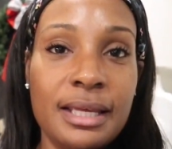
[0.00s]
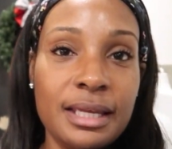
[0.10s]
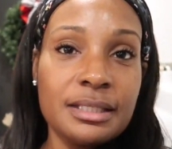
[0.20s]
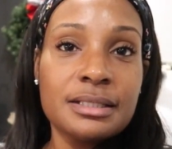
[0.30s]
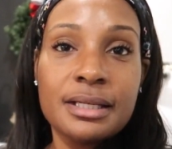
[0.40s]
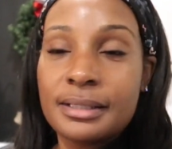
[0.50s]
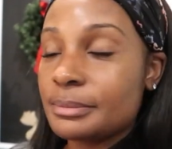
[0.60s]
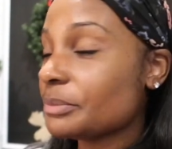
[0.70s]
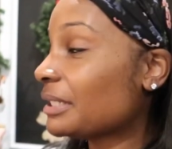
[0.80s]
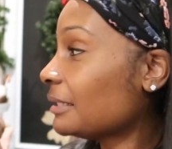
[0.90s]
and
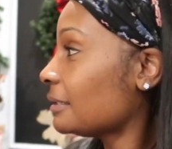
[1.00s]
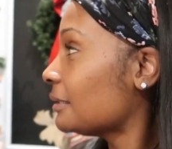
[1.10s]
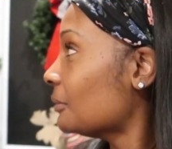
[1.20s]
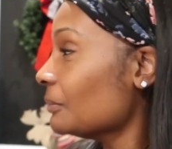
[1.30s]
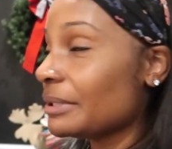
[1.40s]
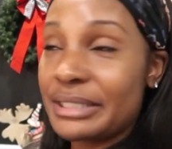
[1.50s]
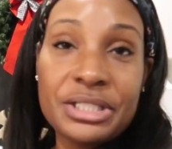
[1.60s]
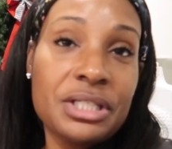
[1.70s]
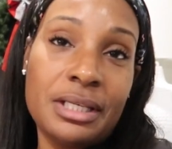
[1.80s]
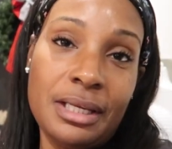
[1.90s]
I'm going
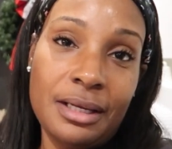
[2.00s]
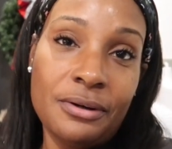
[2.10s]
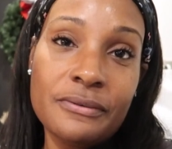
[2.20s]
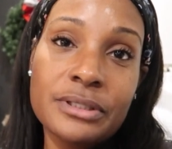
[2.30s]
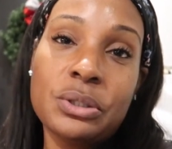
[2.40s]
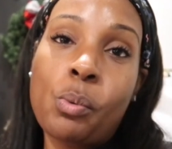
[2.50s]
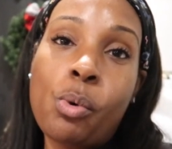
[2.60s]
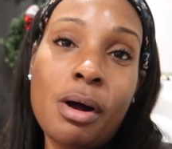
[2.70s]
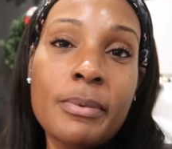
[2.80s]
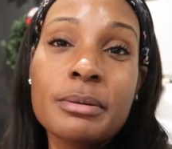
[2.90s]
to head over to
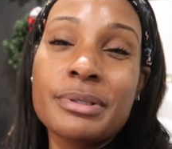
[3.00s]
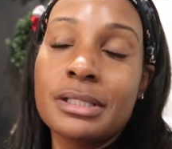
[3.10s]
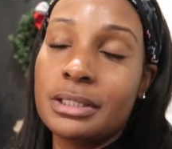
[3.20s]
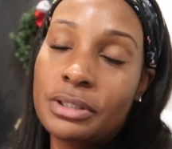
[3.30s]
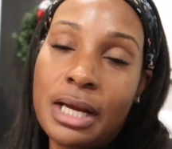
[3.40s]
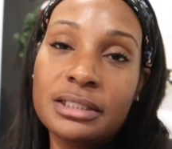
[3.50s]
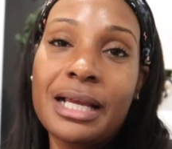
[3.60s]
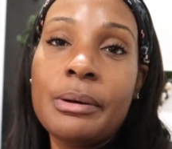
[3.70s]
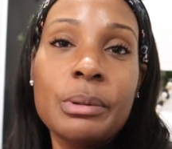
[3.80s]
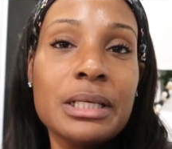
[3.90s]
Walmart because, you guys,
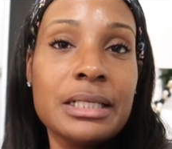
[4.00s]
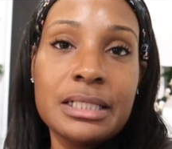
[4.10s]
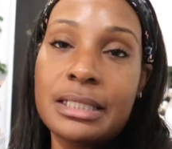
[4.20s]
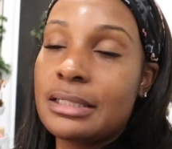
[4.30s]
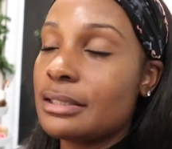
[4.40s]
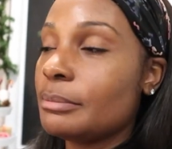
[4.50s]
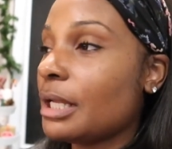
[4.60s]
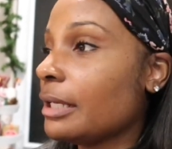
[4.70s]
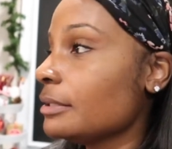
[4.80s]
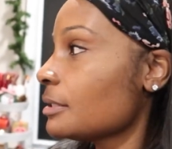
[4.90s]
I really need to get
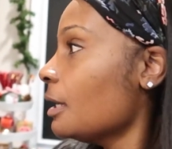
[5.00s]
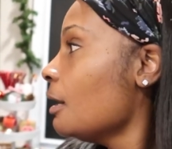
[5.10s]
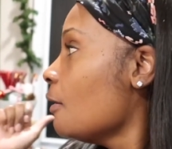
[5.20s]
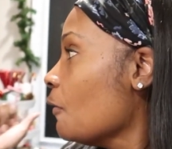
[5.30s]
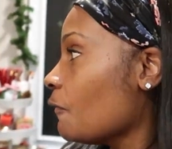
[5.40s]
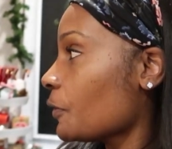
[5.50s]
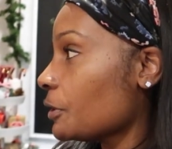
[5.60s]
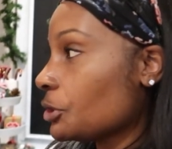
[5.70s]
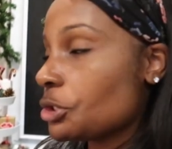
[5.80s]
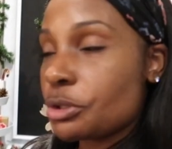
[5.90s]
some lights for
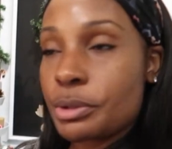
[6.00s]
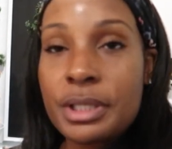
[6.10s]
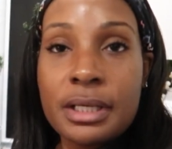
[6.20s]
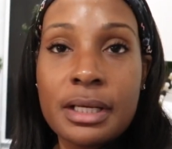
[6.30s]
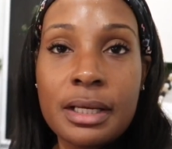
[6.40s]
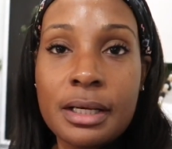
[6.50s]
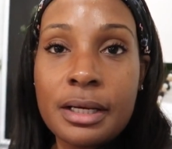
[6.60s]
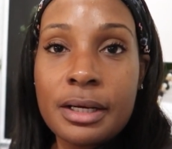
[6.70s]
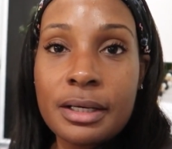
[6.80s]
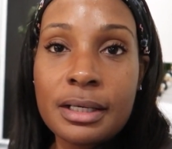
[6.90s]
this tree in
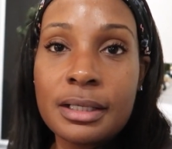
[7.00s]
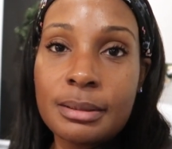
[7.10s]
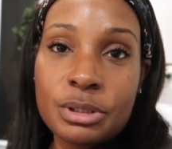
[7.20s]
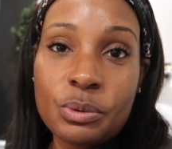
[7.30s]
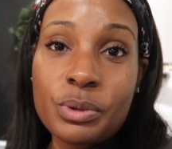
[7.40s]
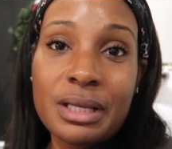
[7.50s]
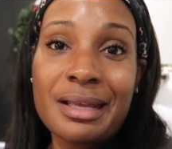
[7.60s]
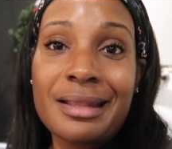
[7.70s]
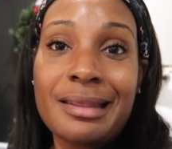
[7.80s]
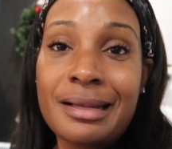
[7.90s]
here so we can
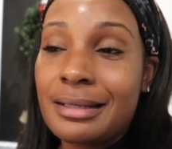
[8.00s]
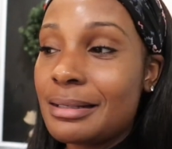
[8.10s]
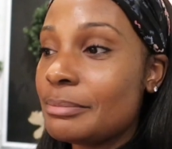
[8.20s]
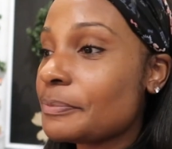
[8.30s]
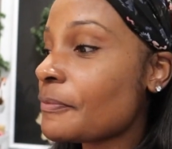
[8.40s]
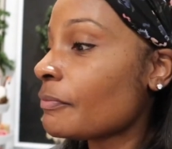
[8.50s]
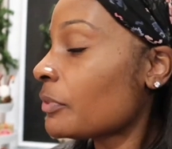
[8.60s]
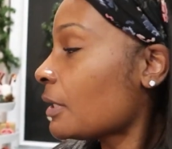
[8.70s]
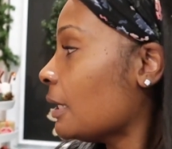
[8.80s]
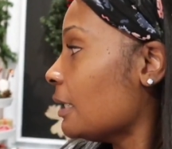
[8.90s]
get that up.
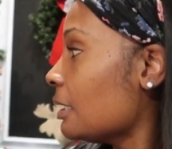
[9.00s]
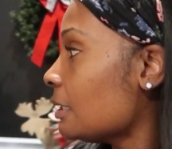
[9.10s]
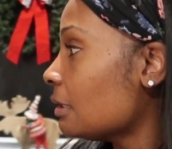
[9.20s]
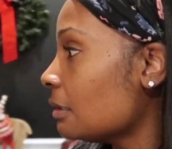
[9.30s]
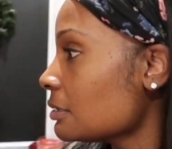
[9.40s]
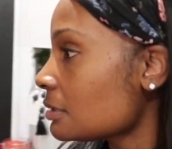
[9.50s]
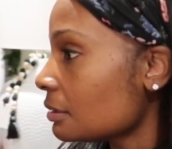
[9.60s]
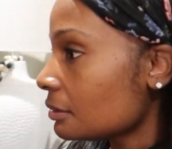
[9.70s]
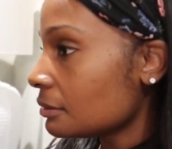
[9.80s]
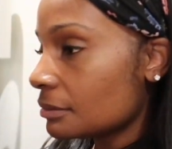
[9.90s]
And
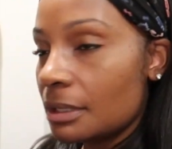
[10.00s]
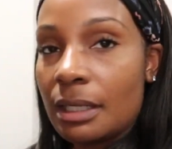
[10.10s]
also,